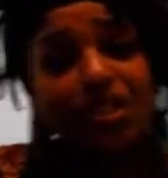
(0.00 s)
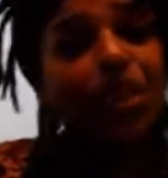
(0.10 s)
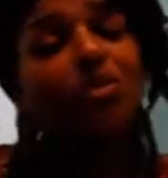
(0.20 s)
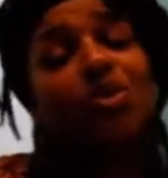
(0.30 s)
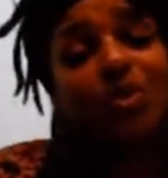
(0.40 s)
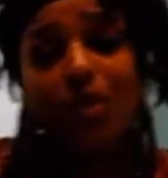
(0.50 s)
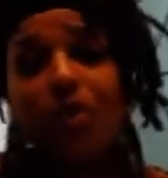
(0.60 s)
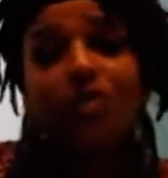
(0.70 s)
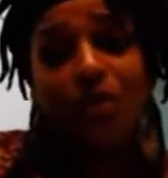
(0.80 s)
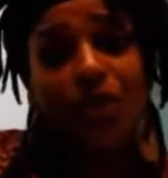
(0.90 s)
and goes to
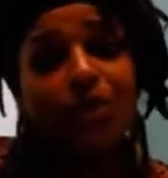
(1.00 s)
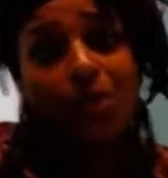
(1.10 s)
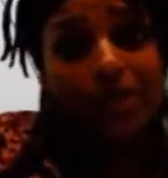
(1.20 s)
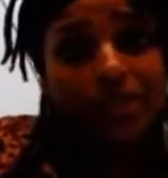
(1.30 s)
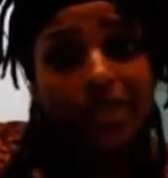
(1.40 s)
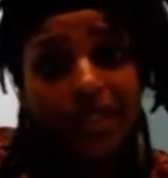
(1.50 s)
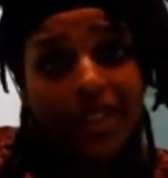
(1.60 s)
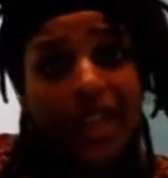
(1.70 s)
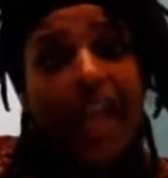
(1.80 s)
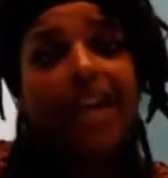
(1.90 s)
her own funeral
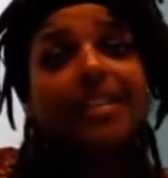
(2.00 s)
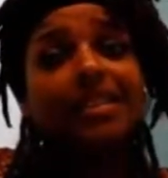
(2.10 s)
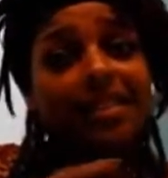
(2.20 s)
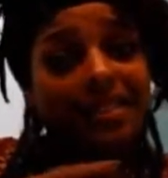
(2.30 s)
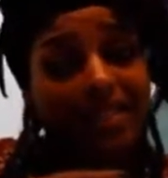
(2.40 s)
and